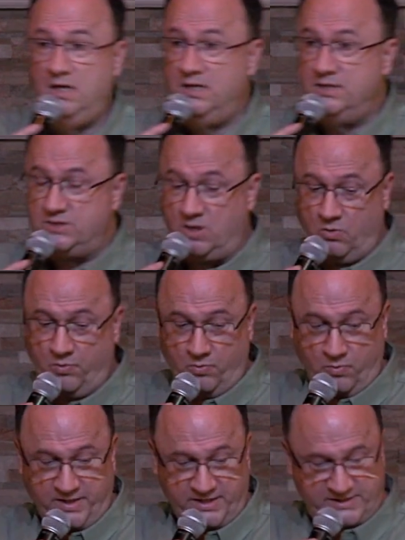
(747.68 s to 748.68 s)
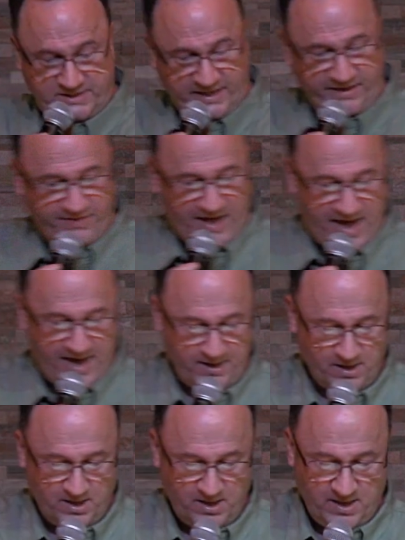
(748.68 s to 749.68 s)
So we see
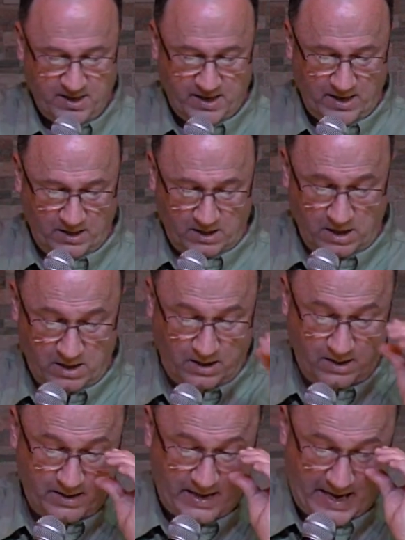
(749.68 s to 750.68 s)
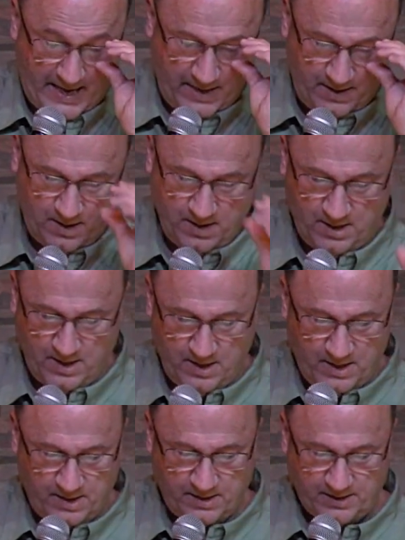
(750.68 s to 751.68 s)
that, and
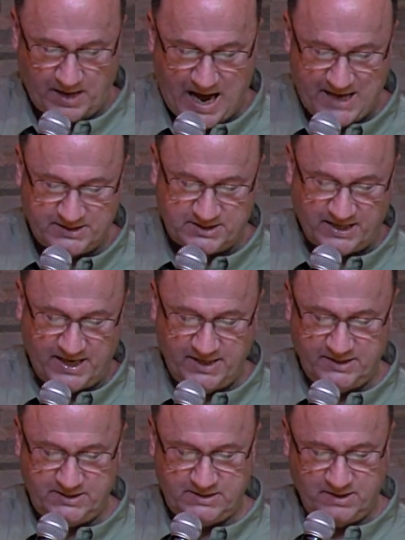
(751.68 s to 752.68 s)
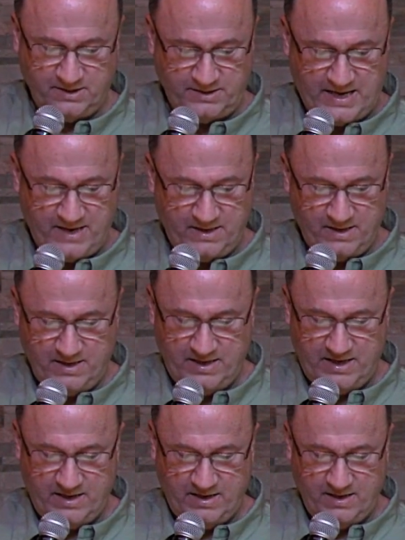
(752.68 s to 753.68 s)
God says that
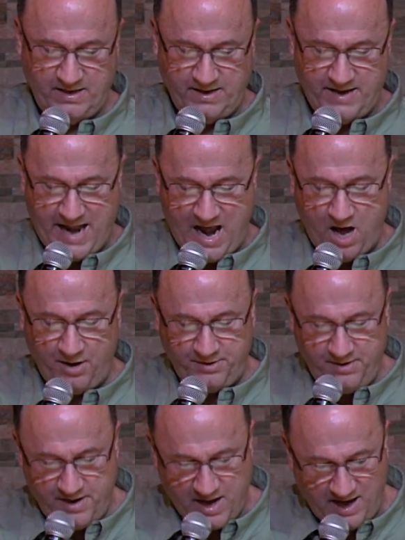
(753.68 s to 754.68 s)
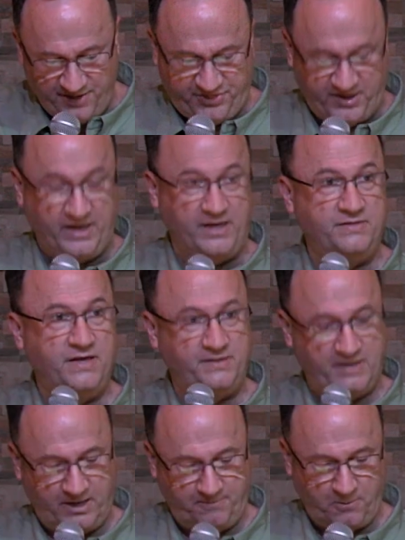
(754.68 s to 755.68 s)
now nothing that
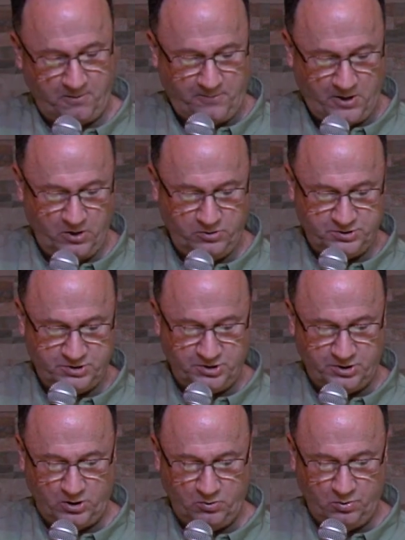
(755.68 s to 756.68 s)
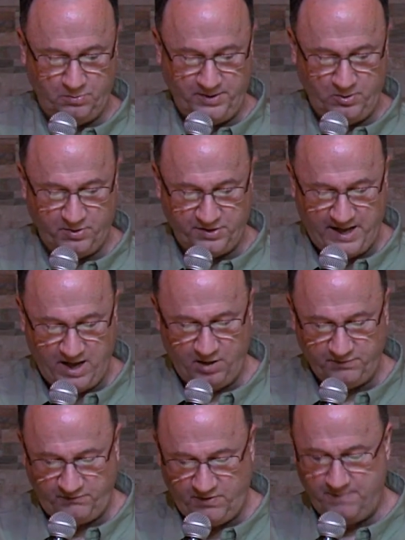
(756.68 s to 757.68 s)
they propose to do will be
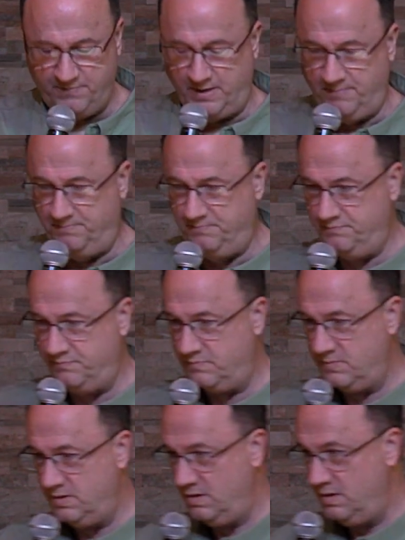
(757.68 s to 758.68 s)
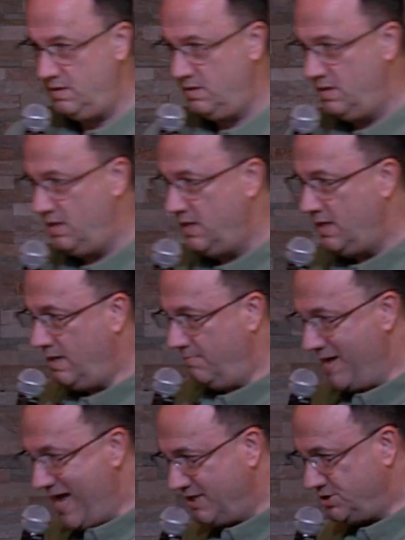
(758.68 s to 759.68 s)
withheld from them.
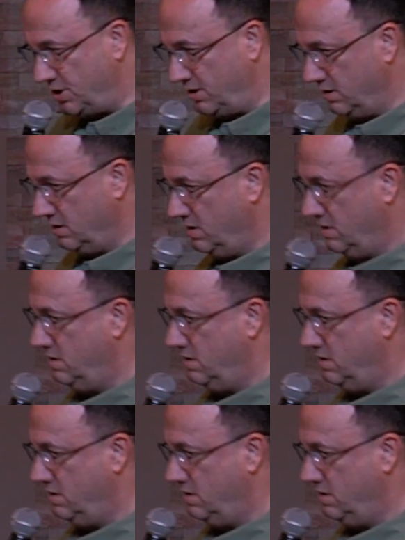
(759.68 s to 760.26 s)
Imagine